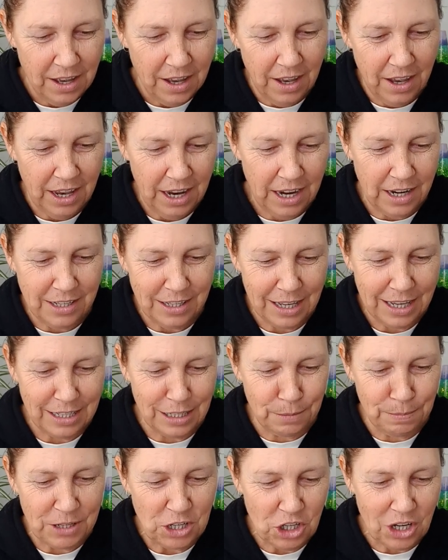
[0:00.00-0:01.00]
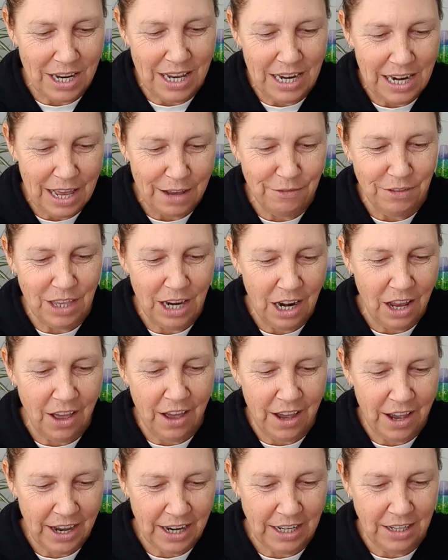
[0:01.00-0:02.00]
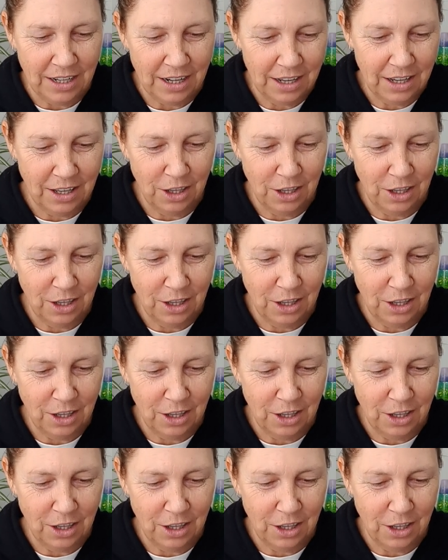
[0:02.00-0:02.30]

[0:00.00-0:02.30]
I especially love the line,